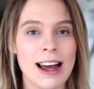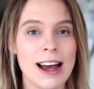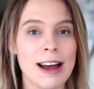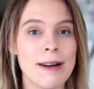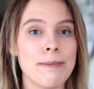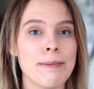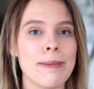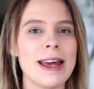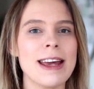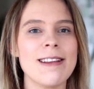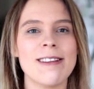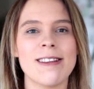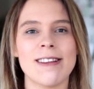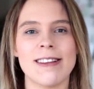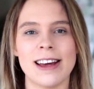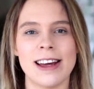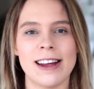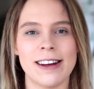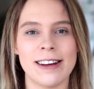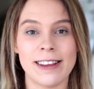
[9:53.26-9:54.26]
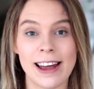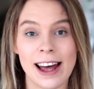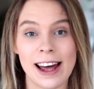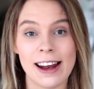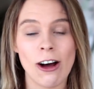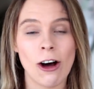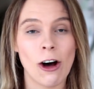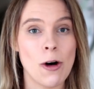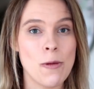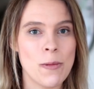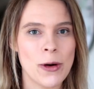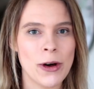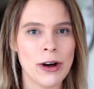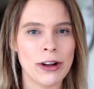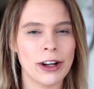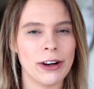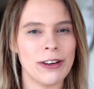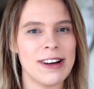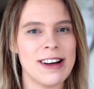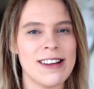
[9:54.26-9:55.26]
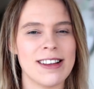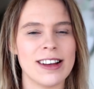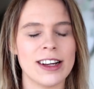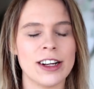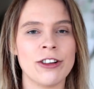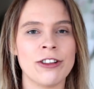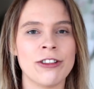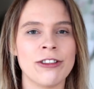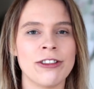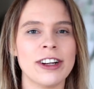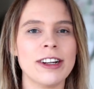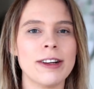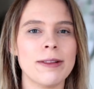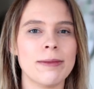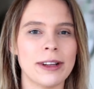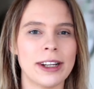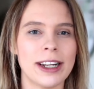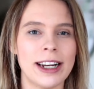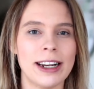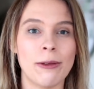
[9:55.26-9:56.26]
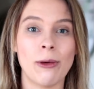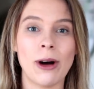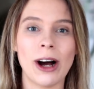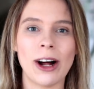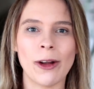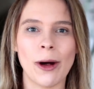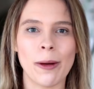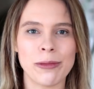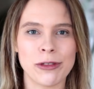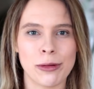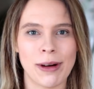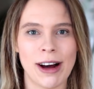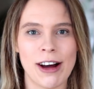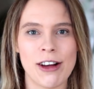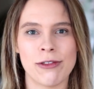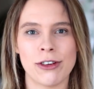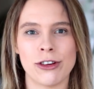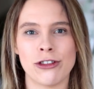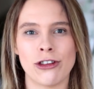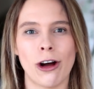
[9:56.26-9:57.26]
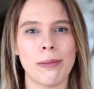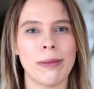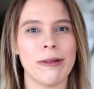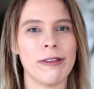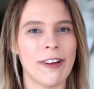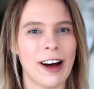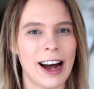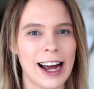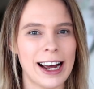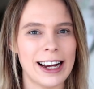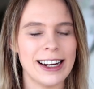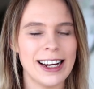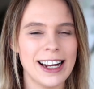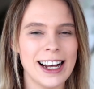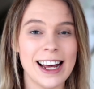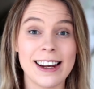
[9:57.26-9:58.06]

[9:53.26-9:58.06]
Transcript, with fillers: It means then that Oberlo is incredibly well optimized for Shopify.